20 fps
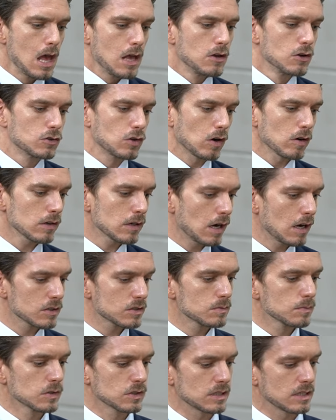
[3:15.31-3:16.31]
Your target
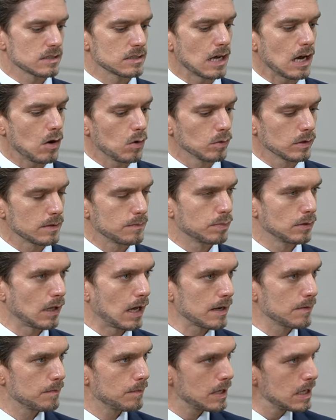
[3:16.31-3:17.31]
customers is not only
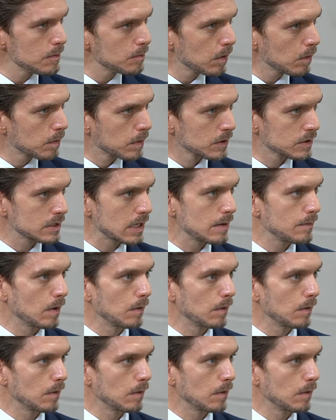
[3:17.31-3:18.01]
blind people per se,